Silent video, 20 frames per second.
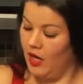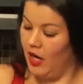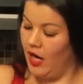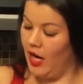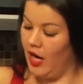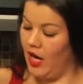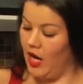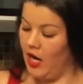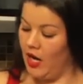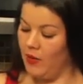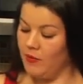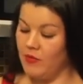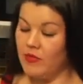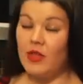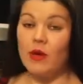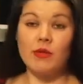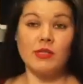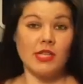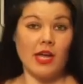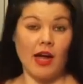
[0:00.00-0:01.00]

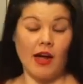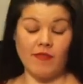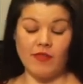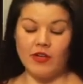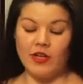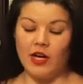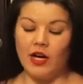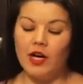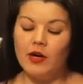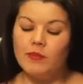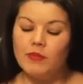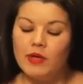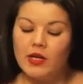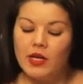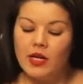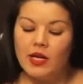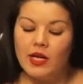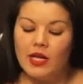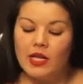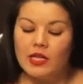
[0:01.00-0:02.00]
That was a half a cup.
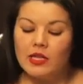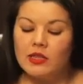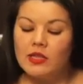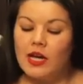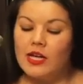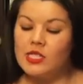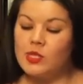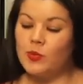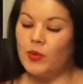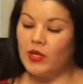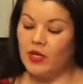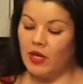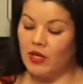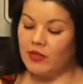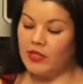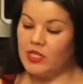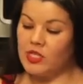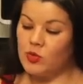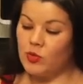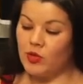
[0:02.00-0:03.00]
Last but
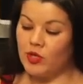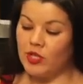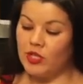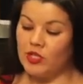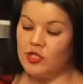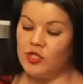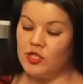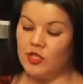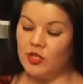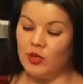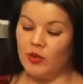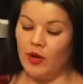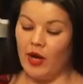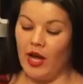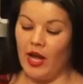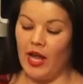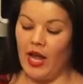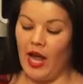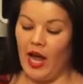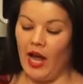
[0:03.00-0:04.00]
not least, we're gonna do
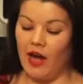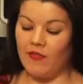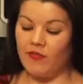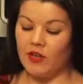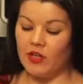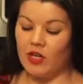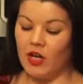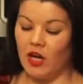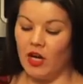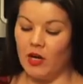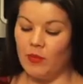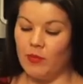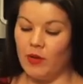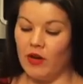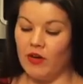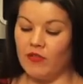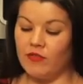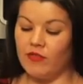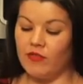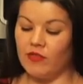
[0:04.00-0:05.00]
a half a cup
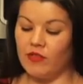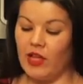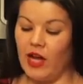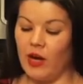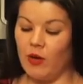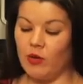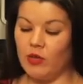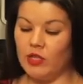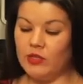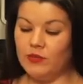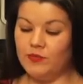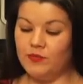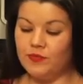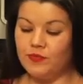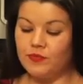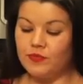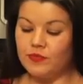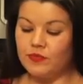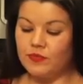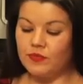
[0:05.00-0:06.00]
of flour.
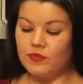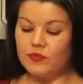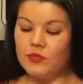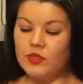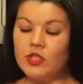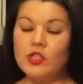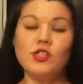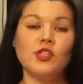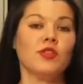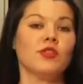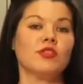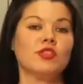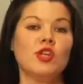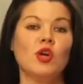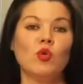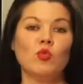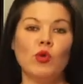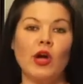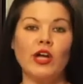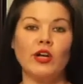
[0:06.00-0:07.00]
So there's
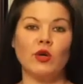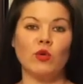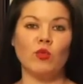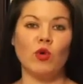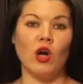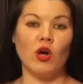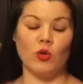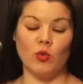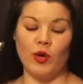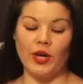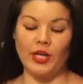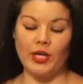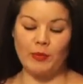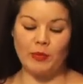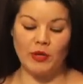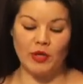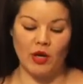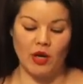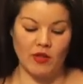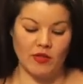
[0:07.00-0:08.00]
no right or wrong way to
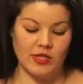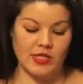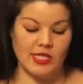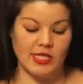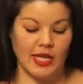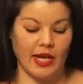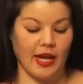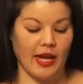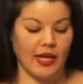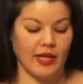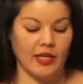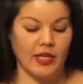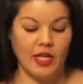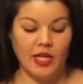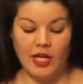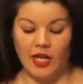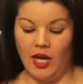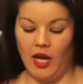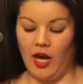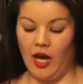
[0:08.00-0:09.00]
put all this in.
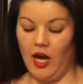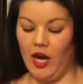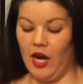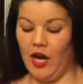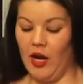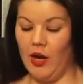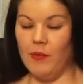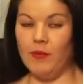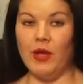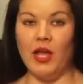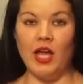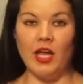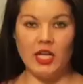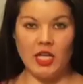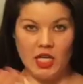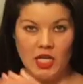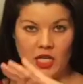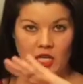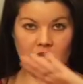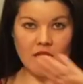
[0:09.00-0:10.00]

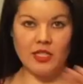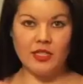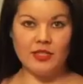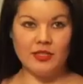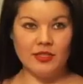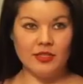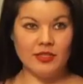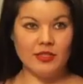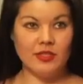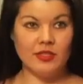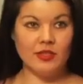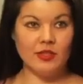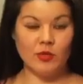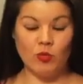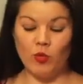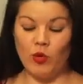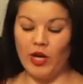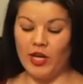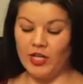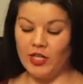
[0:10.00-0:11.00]
Any
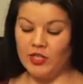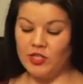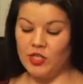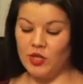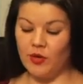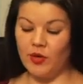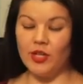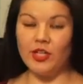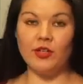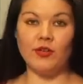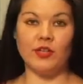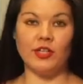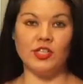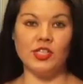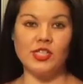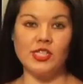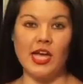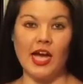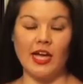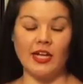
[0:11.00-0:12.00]
way to do it, you can
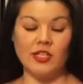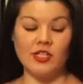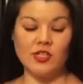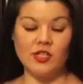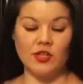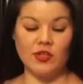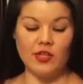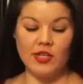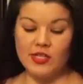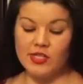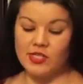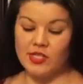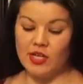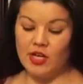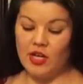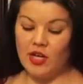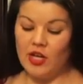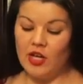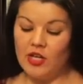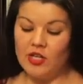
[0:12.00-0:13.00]
just add it to this.
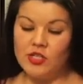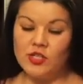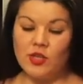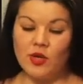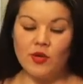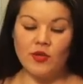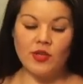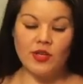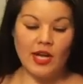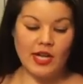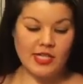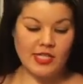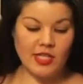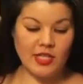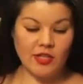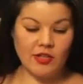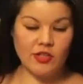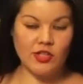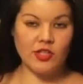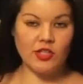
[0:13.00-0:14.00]
So the next
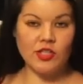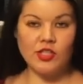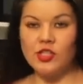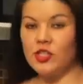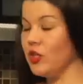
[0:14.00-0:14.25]
thing you're gonna